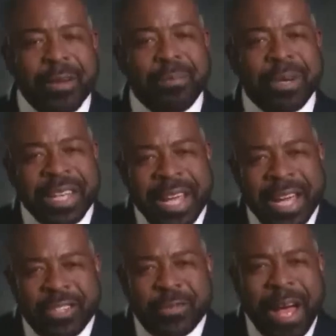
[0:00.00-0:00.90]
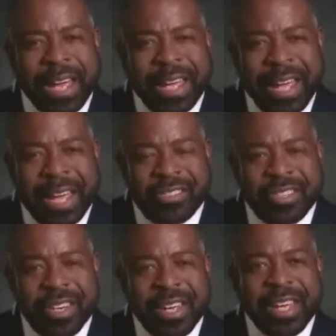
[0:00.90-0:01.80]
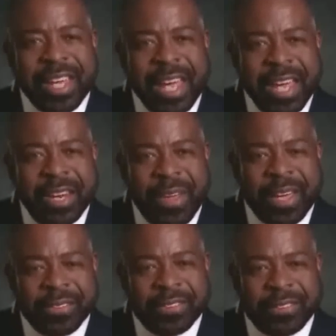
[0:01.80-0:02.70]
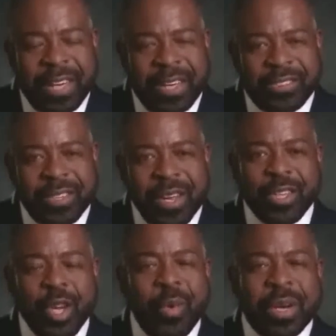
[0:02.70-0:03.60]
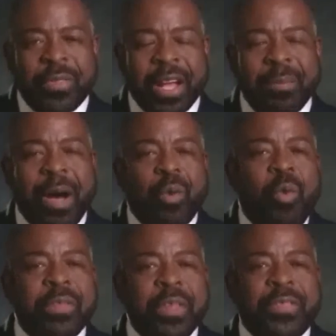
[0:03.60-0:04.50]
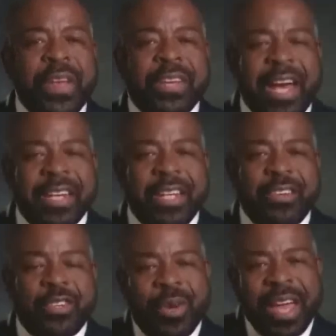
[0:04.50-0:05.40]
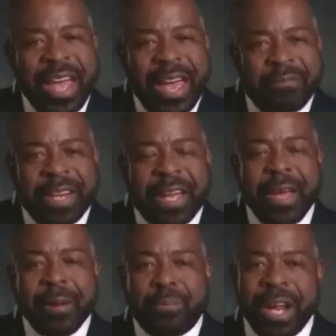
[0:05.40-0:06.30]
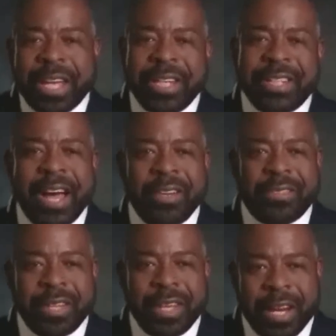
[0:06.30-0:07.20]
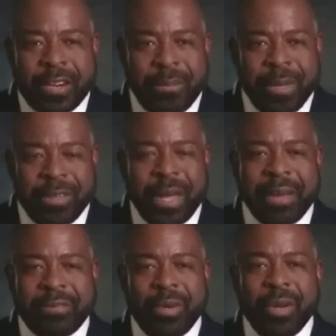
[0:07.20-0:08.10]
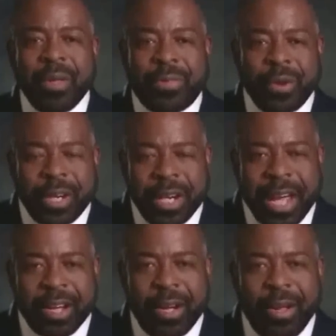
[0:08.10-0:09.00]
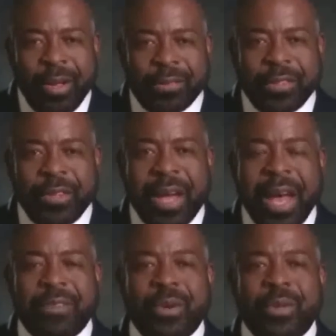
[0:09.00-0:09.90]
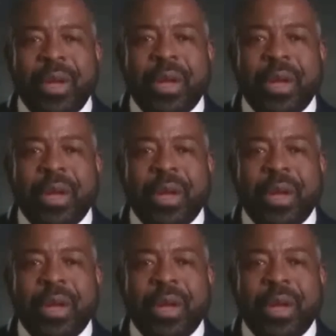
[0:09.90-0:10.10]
but inch by inch, anything is a cinch. You want to think about what are the things I need to do every day. Break it down into increments. You have your 30-day goals, and you have your